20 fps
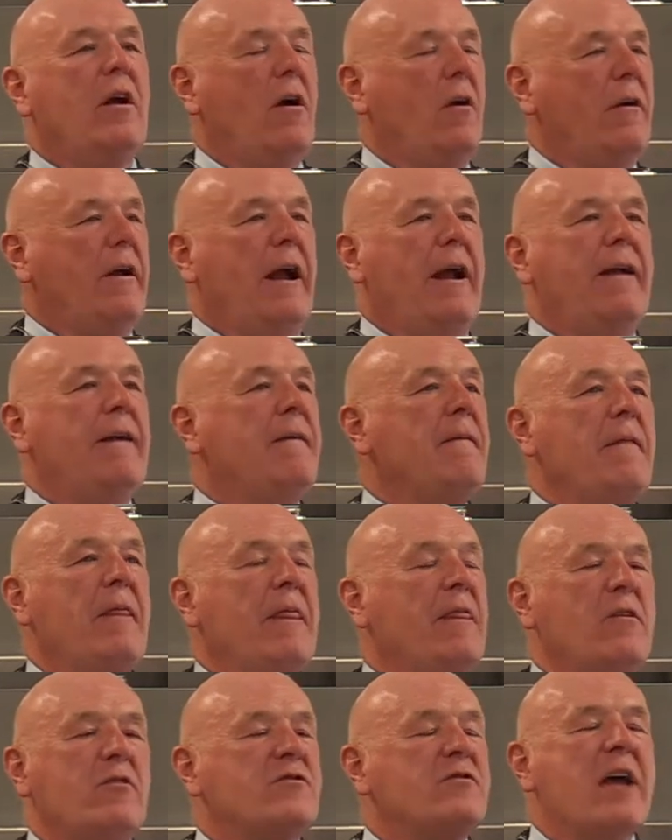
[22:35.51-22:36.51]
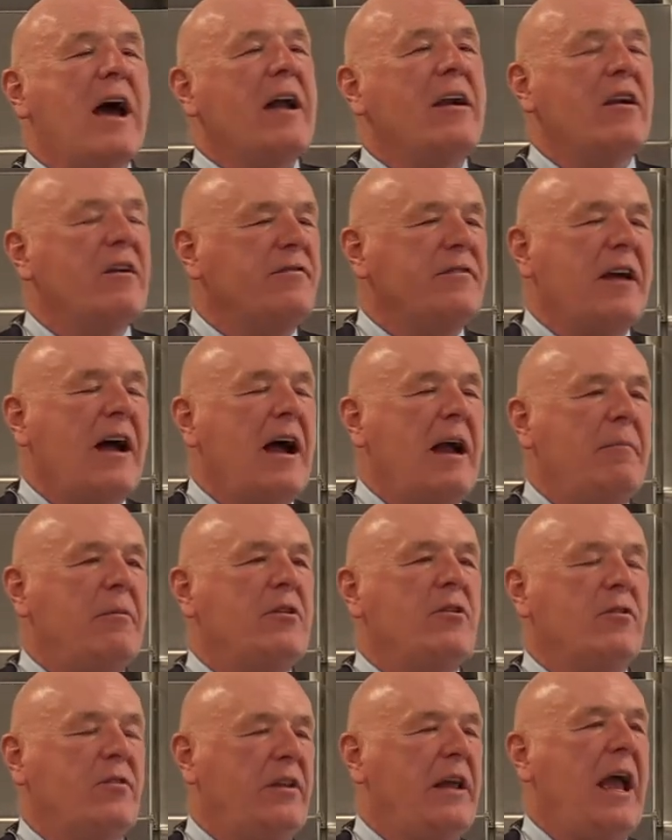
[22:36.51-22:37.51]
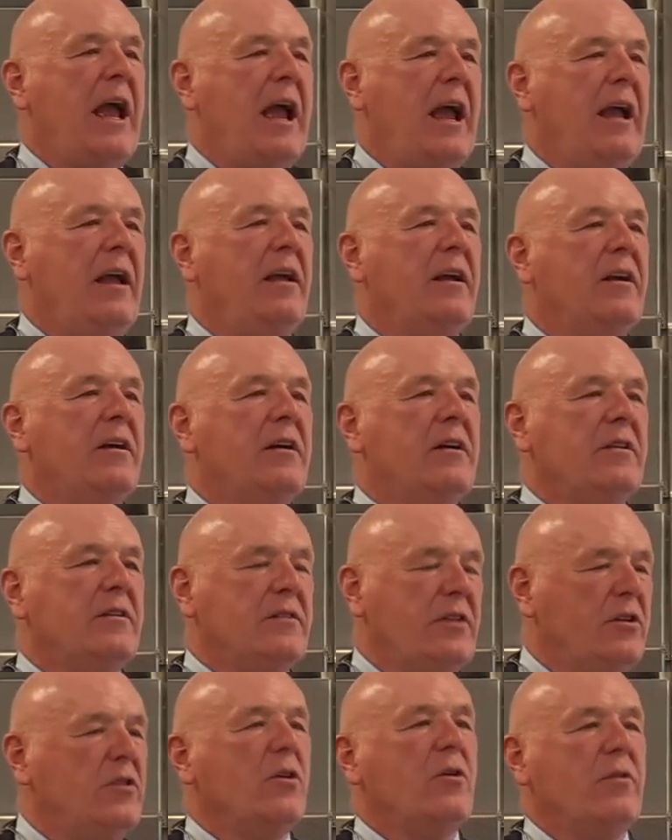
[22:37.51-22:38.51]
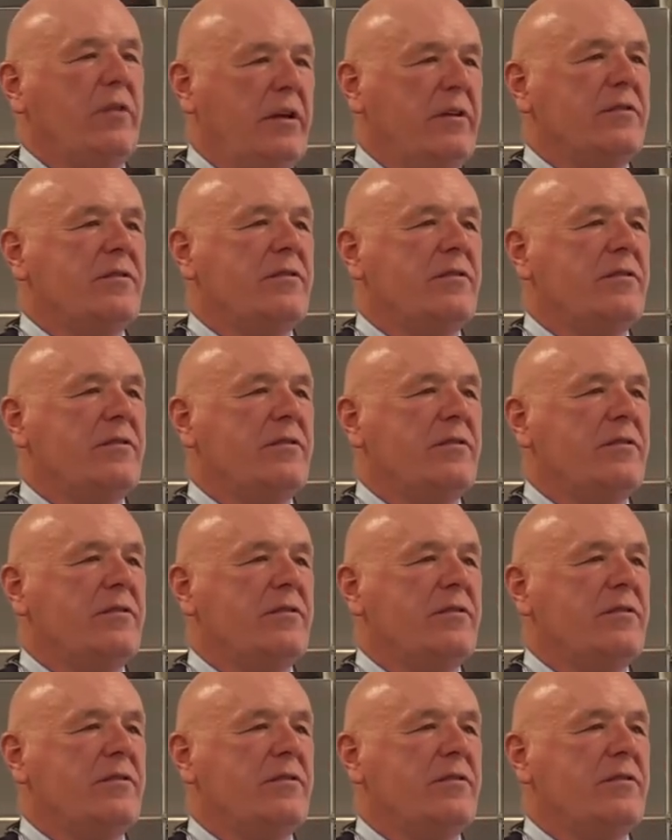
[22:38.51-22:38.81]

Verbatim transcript: Okay, there's not enough time in your day to do this.